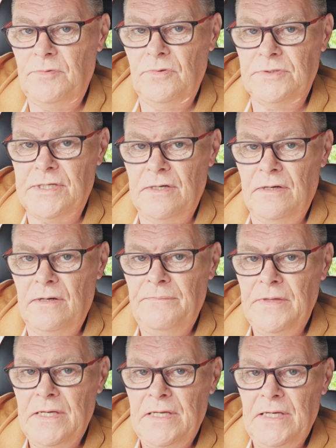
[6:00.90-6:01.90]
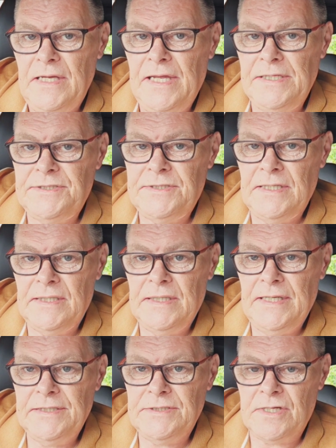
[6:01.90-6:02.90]
sports car, it
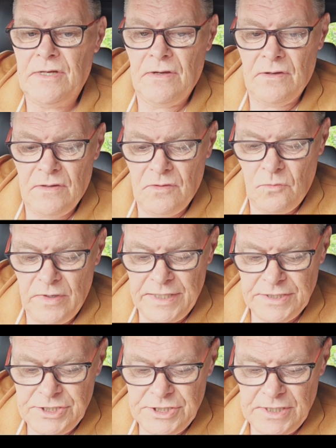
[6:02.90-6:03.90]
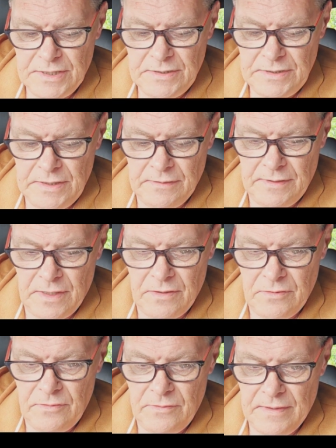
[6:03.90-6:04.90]
still is a car which, you
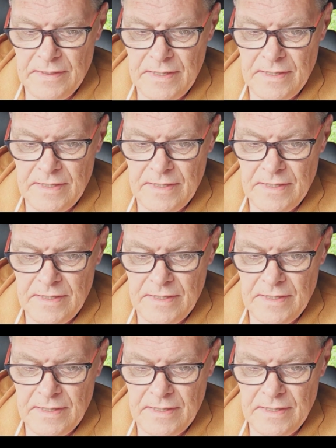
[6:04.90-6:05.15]
know,